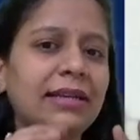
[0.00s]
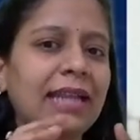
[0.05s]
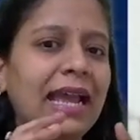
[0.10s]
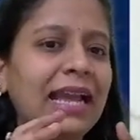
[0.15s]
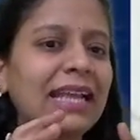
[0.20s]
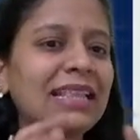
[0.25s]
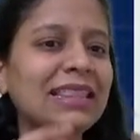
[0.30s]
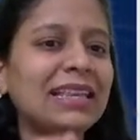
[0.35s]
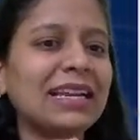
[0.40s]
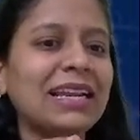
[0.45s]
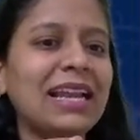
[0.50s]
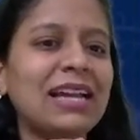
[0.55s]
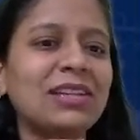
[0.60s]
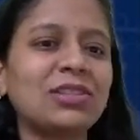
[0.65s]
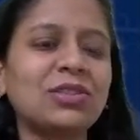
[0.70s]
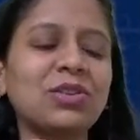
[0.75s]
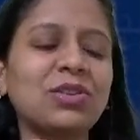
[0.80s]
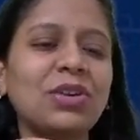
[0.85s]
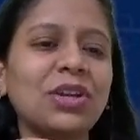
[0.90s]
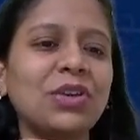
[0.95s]
9th
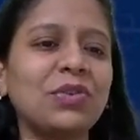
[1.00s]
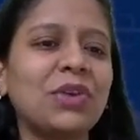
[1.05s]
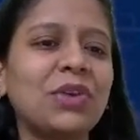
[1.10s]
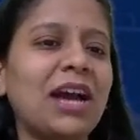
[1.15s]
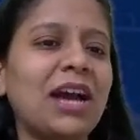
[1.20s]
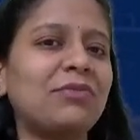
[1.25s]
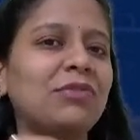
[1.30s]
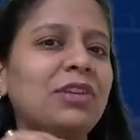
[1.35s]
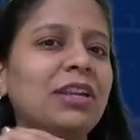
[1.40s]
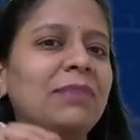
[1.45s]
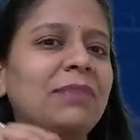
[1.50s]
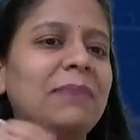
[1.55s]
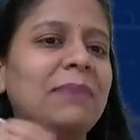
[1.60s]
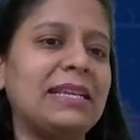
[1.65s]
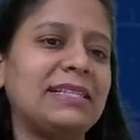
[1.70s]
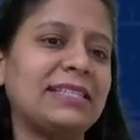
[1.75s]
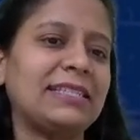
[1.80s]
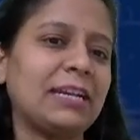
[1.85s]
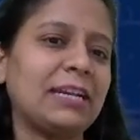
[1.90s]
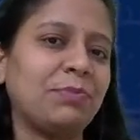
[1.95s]
class lo you have only
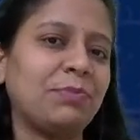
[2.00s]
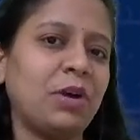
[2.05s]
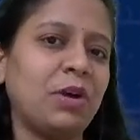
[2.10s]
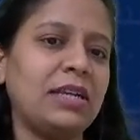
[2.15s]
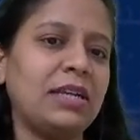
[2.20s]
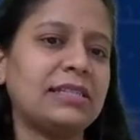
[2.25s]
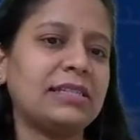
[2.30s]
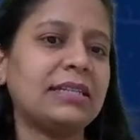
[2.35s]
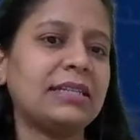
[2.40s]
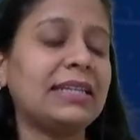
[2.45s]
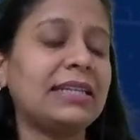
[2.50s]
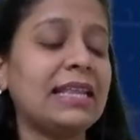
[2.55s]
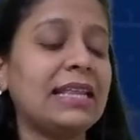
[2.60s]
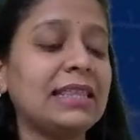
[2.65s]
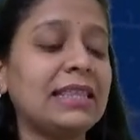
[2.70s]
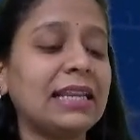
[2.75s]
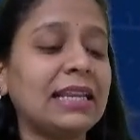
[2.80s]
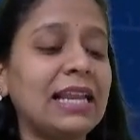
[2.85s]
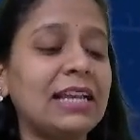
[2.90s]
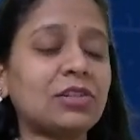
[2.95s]
basic points.
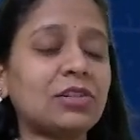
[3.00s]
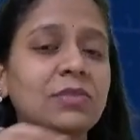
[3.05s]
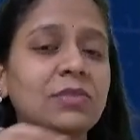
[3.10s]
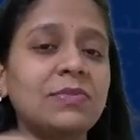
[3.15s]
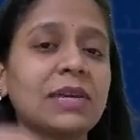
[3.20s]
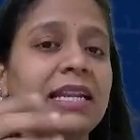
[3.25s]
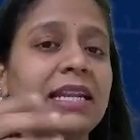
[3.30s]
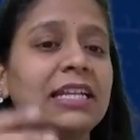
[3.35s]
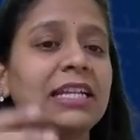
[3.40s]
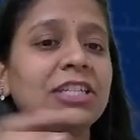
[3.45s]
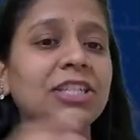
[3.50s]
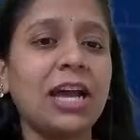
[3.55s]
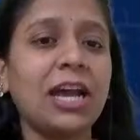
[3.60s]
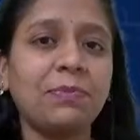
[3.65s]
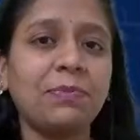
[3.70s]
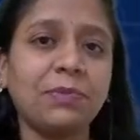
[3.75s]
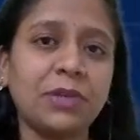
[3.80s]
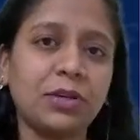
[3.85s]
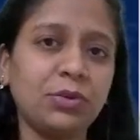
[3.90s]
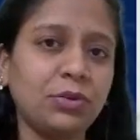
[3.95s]
10th class lo malli
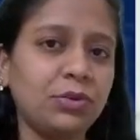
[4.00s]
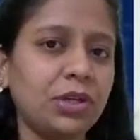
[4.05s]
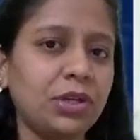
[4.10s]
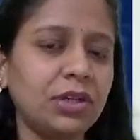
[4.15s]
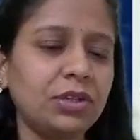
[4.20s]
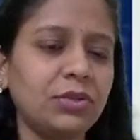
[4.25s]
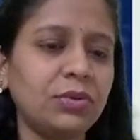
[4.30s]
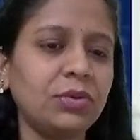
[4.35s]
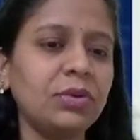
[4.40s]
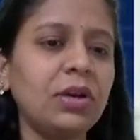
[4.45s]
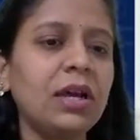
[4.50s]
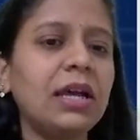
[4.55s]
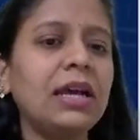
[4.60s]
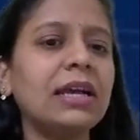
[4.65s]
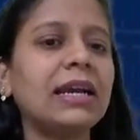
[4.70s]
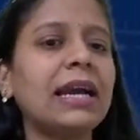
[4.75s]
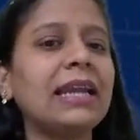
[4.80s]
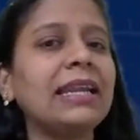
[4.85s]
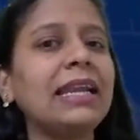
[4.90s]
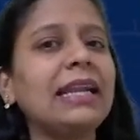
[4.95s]
chapter undadu.
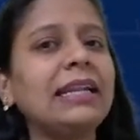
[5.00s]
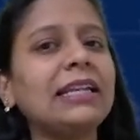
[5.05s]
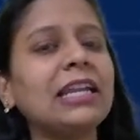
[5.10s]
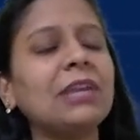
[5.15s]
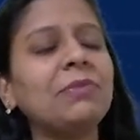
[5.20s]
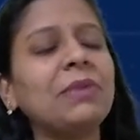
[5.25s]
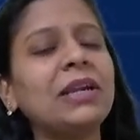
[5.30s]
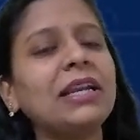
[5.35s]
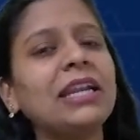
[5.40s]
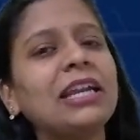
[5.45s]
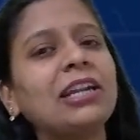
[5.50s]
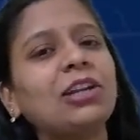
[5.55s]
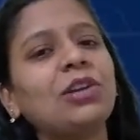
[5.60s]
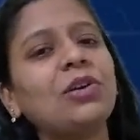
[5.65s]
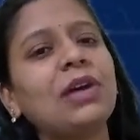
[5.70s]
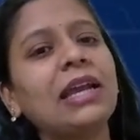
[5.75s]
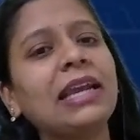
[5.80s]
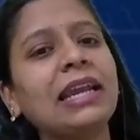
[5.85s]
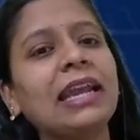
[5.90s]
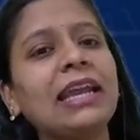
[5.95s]
Kani intermediate
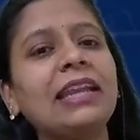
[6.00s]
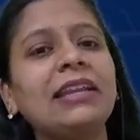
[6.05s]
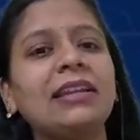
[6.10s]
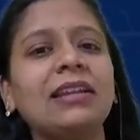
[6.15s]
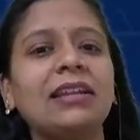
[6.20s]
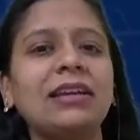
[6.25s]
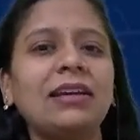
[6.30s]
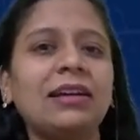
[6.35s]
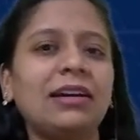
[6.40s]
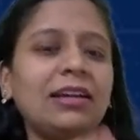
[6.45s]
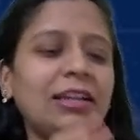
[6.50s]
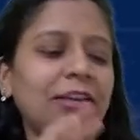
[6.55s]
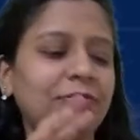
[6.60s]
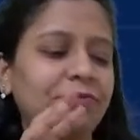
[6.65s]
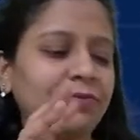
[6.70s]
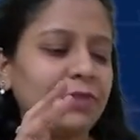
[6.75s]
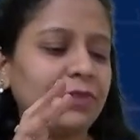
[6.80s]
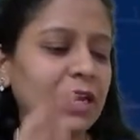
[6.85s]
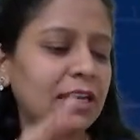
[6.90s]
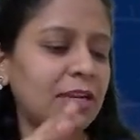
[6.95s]
lo again, if
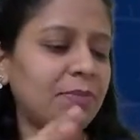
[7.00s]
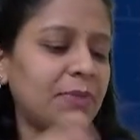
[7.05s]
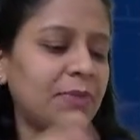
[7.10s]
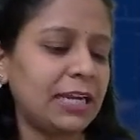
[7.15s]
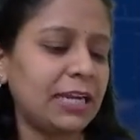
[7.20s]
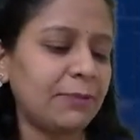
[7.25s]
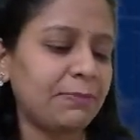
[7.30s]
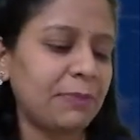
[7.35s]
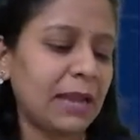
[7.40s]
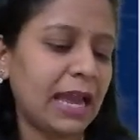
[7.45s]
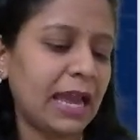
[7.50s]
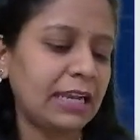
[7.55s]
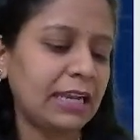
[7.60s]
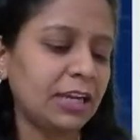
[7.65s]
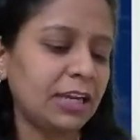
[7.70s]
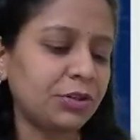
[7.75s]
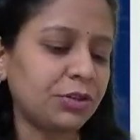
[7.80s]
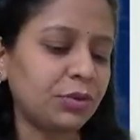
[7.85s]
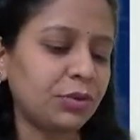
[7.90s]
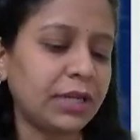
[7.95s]
anybody
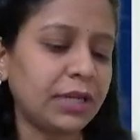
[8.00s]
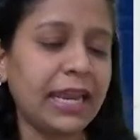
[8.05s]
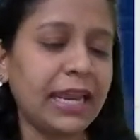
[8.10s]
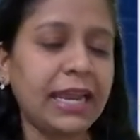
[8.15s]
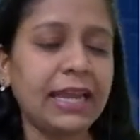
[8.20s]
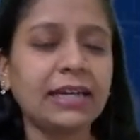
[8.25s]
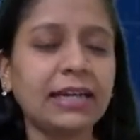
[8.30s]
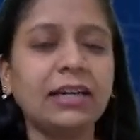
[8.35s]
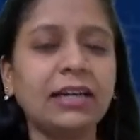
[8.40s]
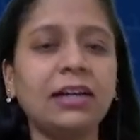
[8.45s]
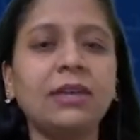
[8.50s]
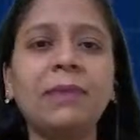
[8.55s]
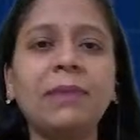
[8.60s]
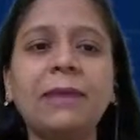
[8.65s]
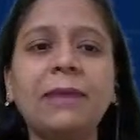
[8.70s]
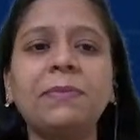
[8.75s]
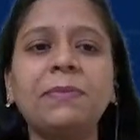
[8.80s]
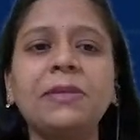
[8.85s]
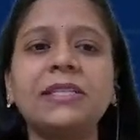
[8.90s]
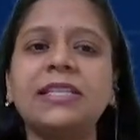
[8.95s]
planning to take
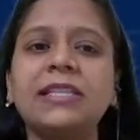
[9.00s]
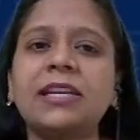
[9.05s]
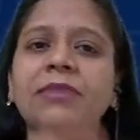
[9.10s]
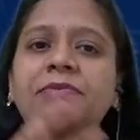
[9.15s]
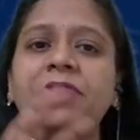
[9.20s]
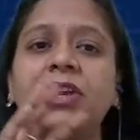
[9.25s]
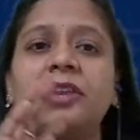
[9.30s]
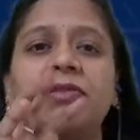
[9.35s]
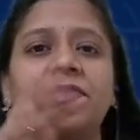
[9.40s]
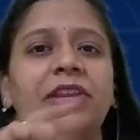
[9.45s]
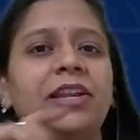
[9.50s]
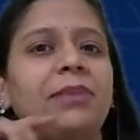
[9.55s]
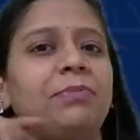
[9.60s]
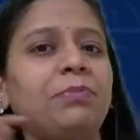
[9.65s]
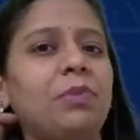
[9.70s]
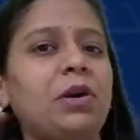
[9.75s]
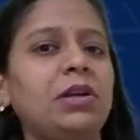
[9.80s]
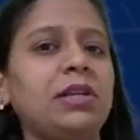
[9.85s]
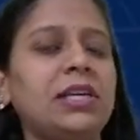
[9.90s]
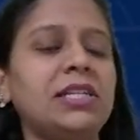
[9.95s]
BIPC, very very
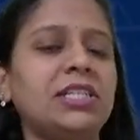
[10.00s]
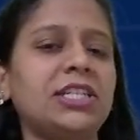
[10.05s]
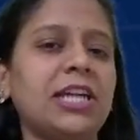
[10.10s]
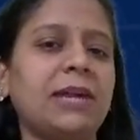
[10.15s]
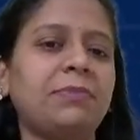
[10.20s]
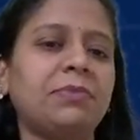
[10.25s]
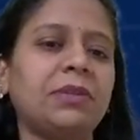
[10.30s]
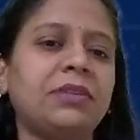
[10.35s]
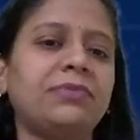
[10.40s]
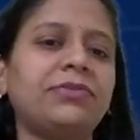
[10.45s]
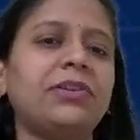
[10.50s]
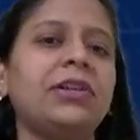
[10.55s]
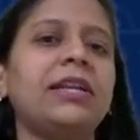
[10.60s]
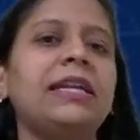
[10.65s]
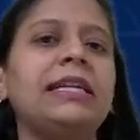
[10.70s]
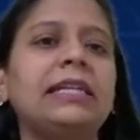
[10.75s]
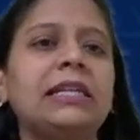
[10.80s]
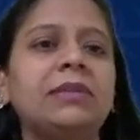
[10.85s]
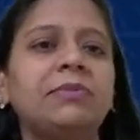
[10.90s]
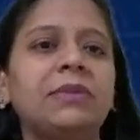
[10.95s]
important chapter for
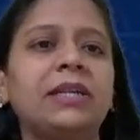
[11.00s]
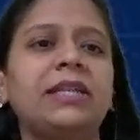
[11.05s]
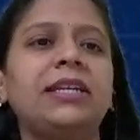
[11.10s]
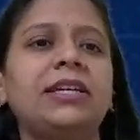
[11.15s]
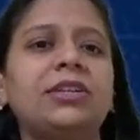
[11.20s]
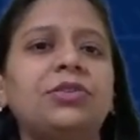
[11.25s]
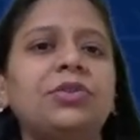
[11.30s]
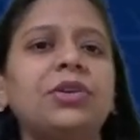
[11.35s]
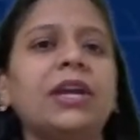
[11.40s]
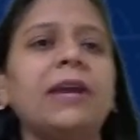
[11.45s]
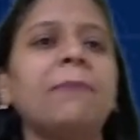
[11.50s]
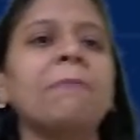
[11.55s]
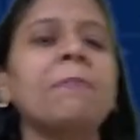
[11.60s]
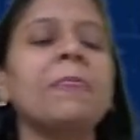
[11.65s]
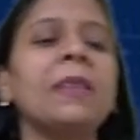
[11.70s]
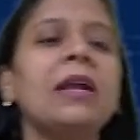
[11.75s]
intermediate. Okay,